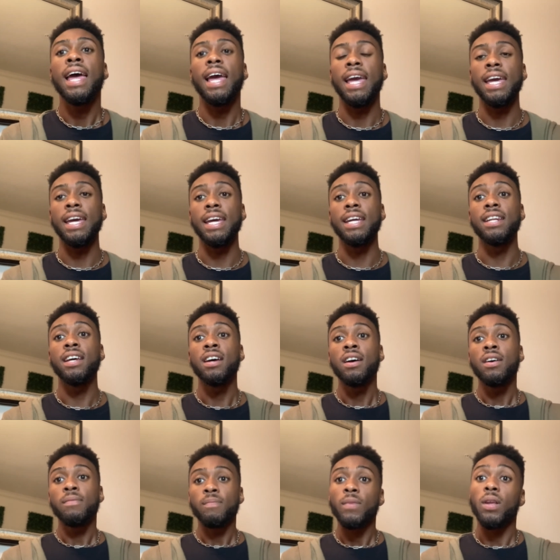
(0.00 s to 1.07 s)
And
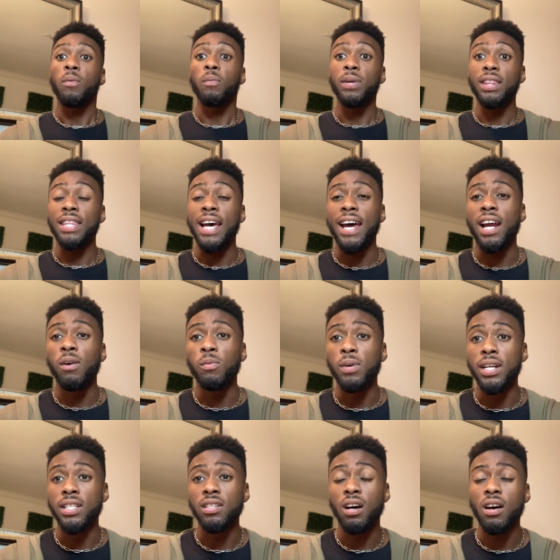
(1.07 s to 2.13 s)
with that, I
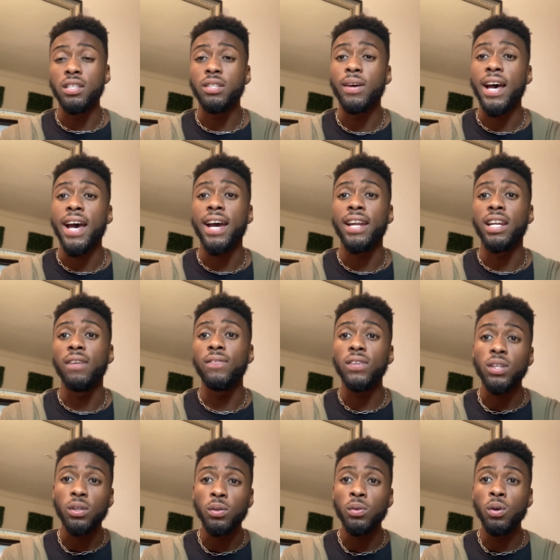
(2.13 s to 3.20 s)
wanted to also add, if
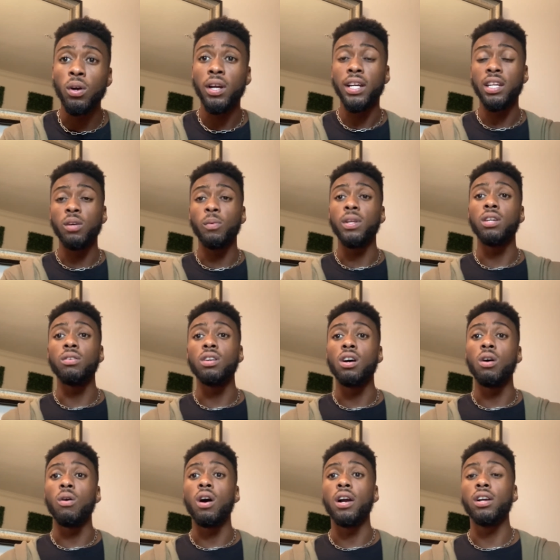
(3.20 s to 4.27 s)
you or anyone you
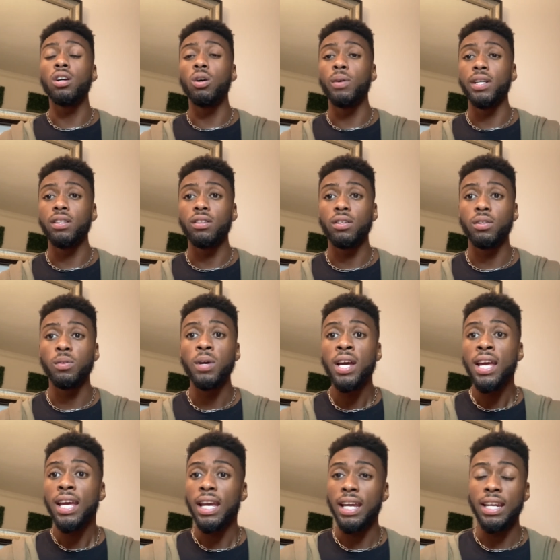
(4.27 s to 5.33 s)
know are going through
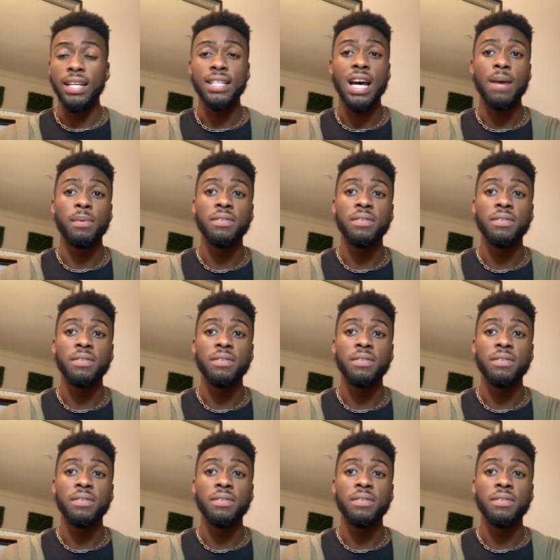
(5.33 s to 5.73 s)
any type